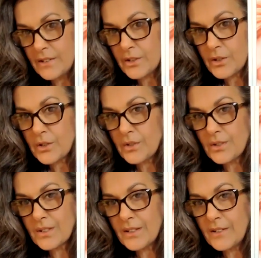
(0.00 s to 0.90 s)
your true
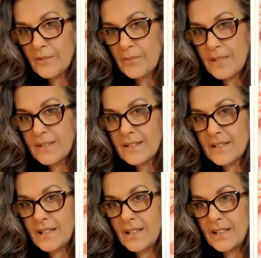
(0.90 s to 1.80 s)
self be
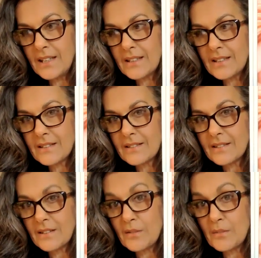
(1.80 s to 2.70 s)
seen.
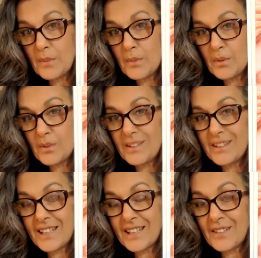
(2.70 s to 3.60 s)
So remember, we're in
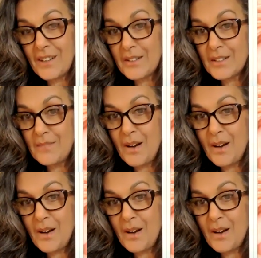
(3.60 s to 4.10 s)
the crowded